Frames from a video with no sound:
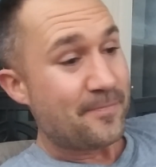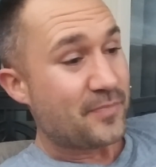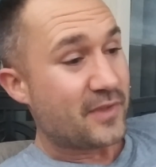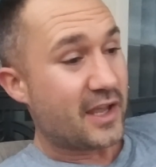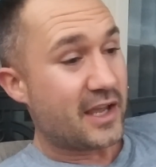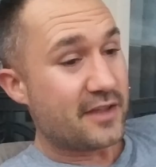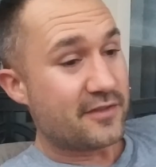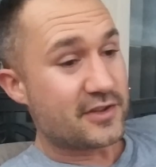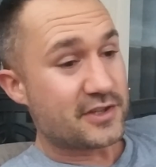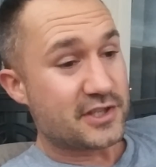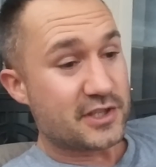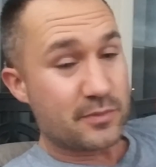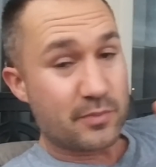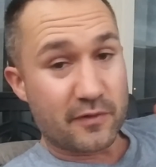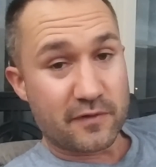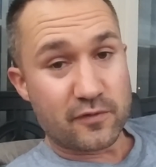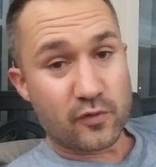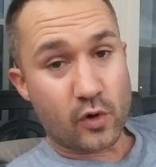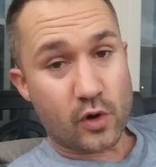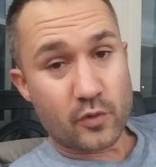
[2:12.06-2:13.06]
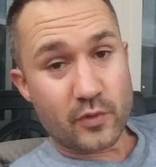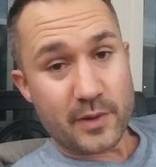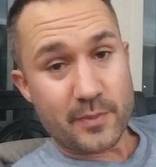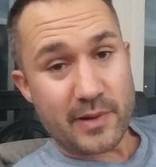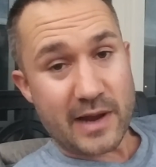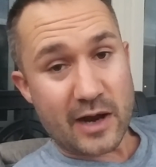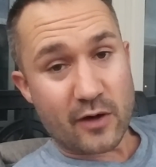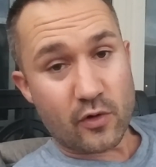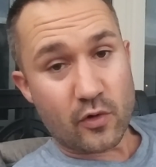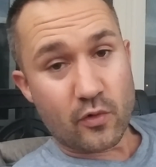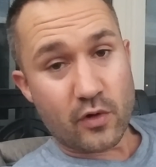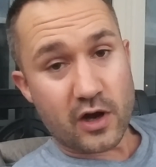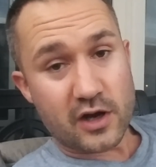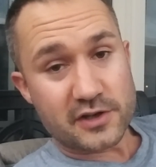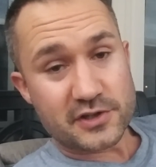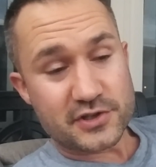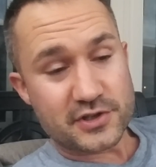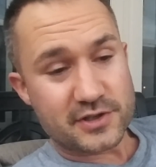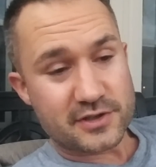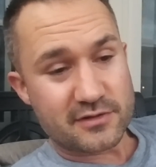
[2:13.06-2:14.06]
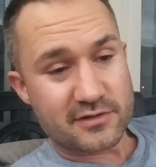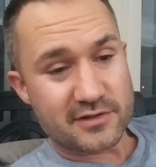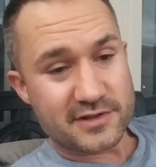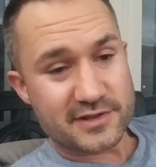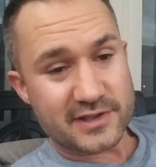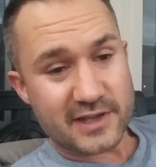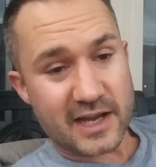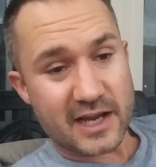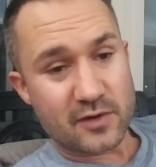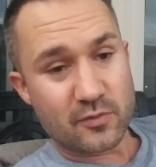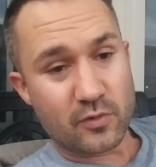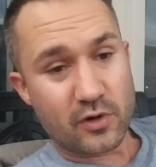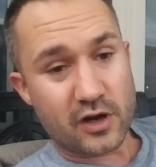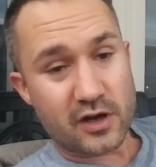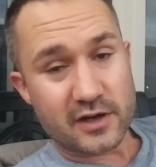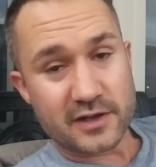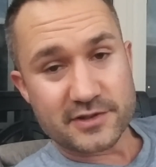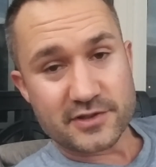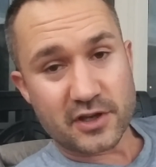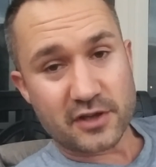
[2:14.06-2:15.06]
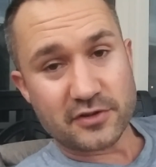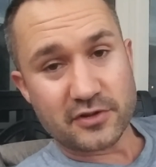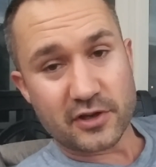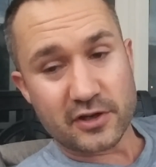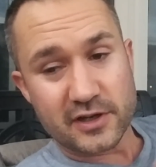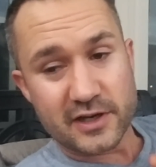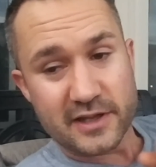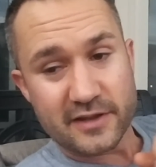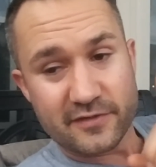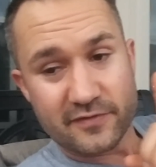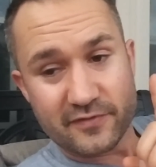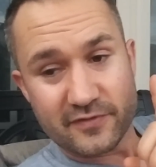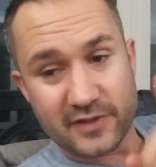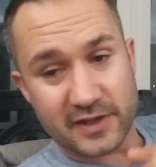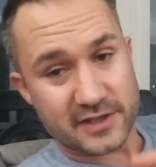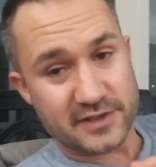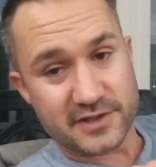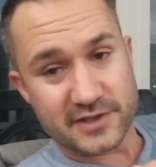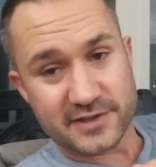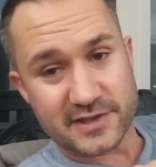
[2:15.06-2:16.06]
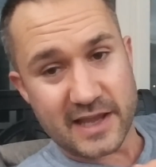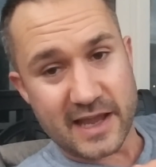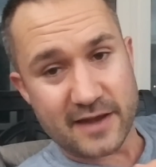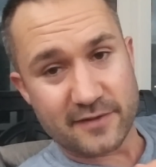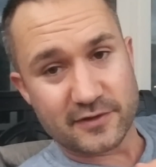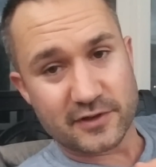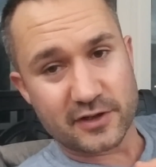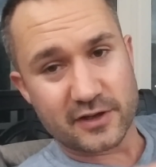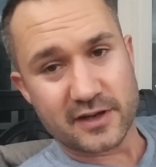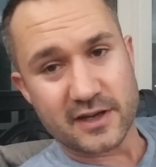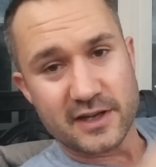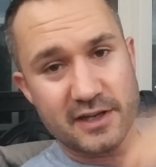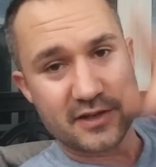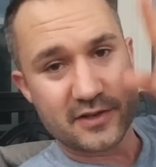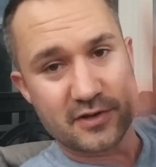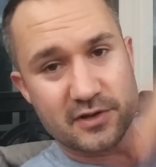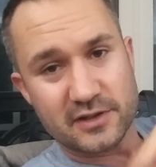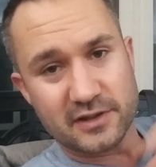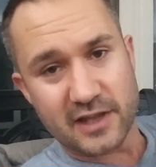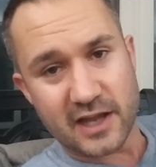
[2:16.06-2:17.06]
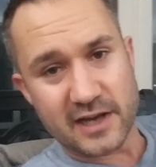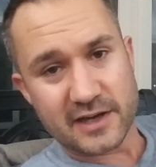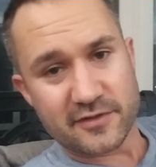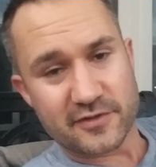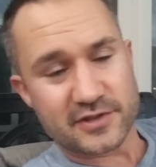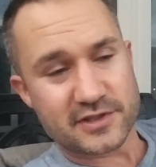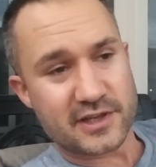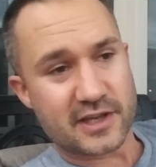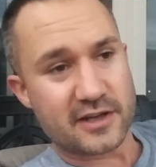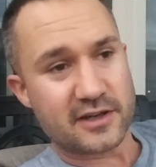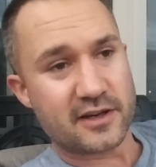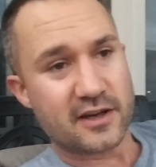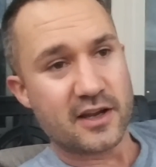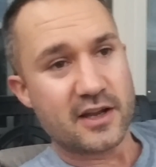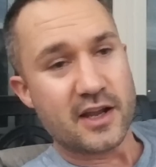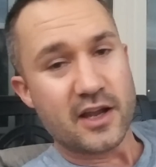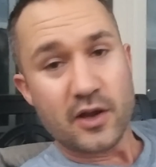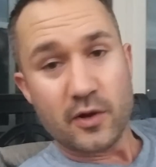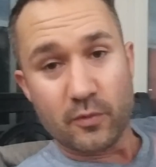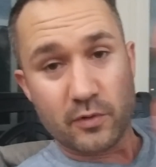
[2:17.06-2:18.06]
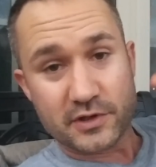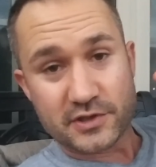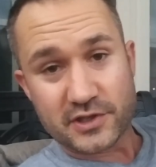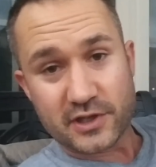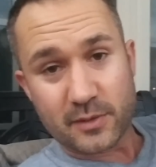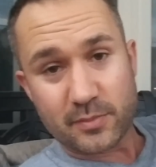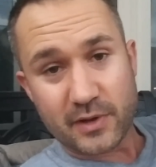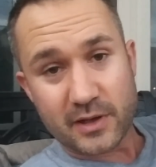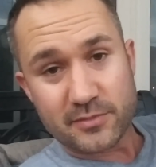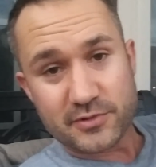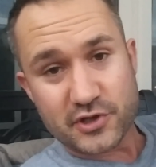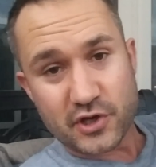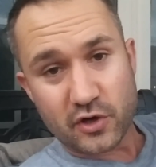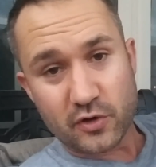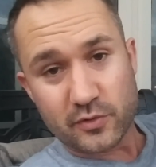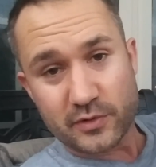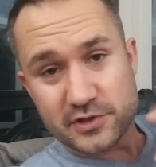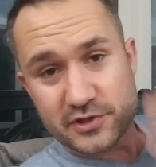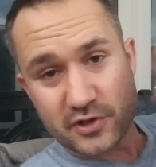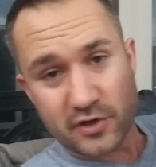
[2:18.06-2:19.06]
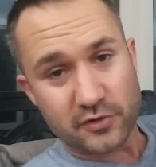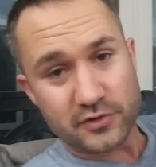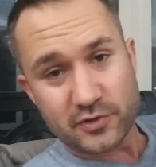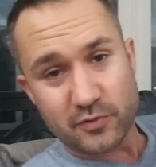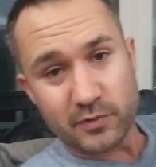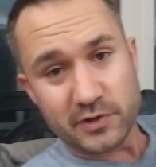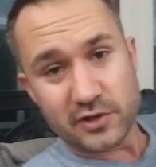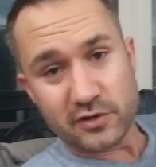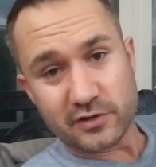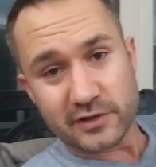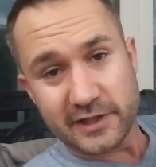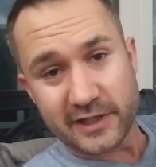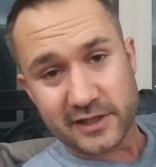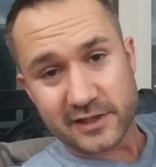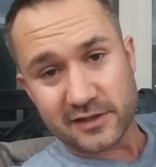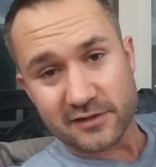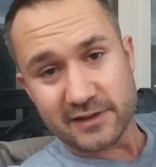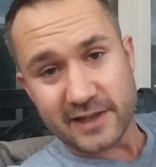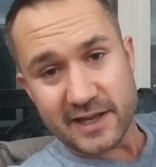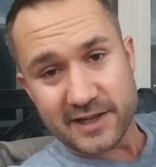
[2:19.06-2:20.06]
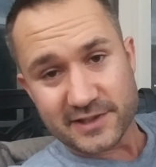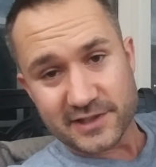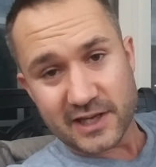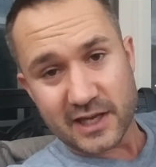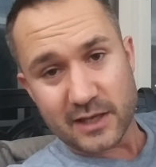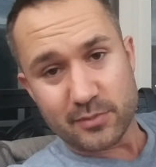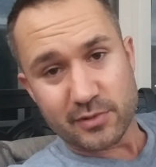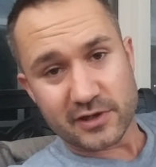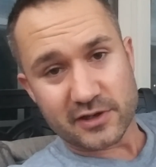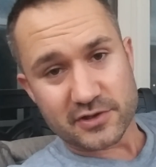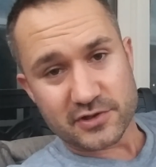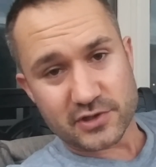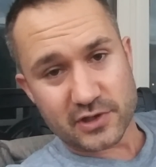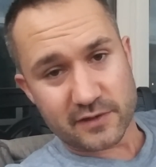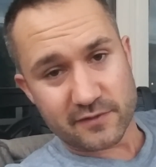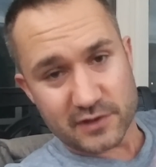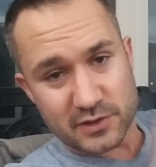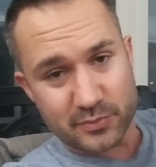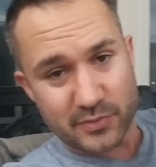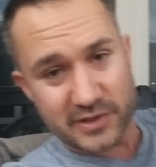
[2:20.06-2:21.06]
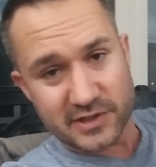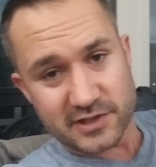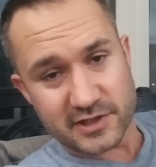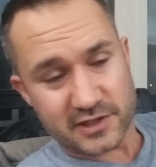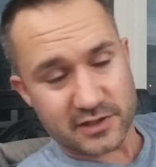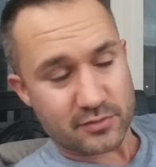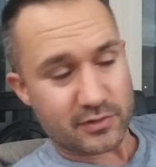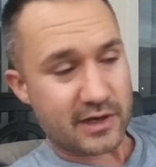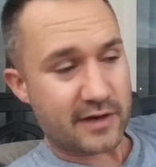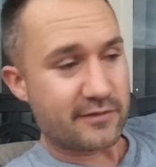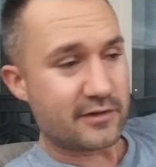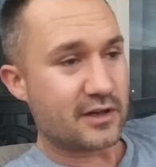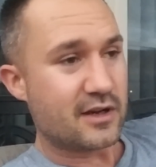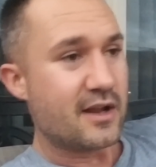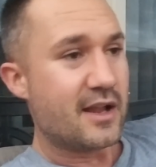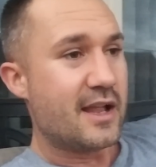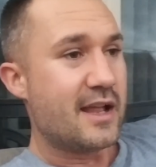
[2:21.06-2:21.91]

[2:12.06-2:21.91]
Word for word: Hey, this is before we power wash the sidewalk. It's all dirty. This is after. A line in the center. What's up? I'm Joe with Joe's Window Cleaning or Landscaping or Service Business, whatever.